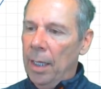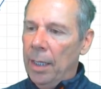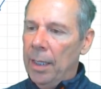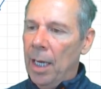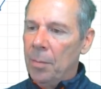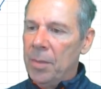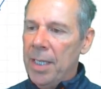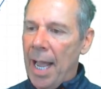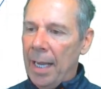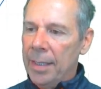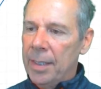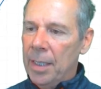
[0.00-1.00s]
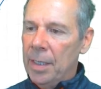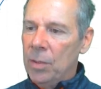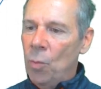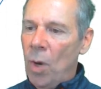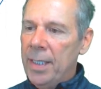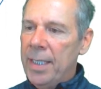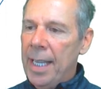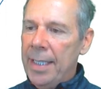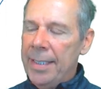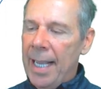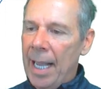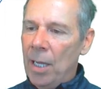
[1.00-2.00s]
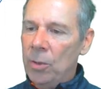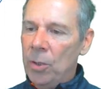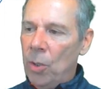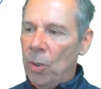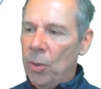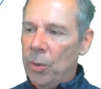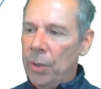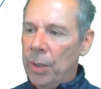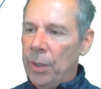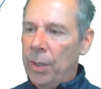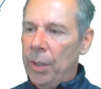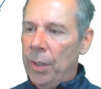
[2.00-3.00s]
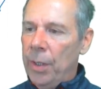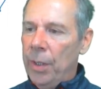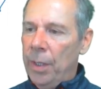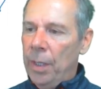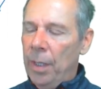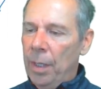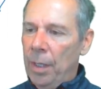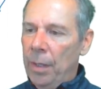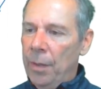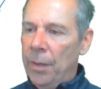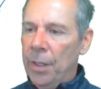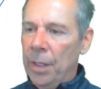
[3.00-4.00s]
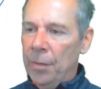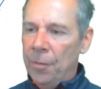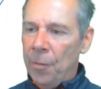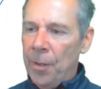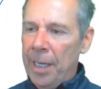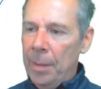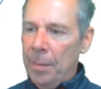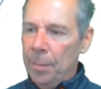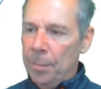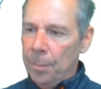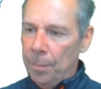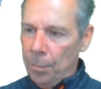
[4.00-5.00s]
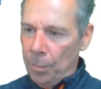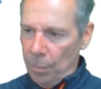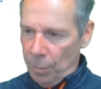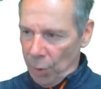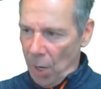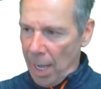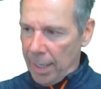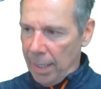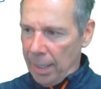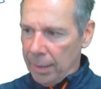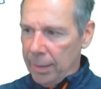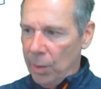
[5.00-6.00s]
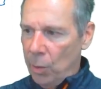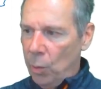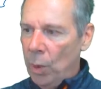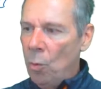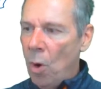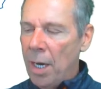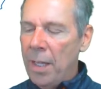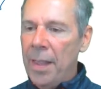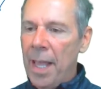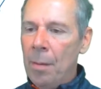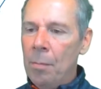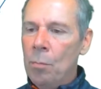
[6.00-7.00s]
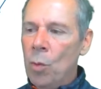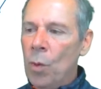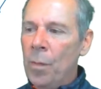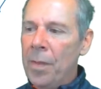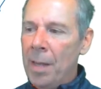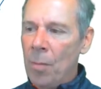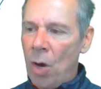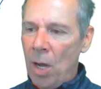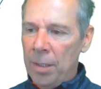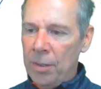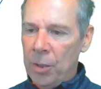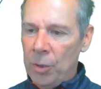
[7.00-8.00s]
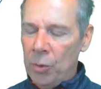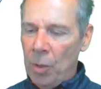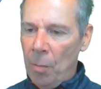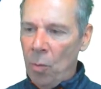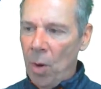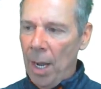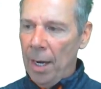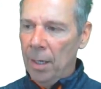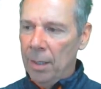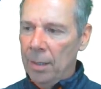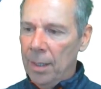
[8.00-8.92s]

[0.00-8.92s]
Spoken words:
comes next, because once they download the free product, we want to then move them on to tripwire.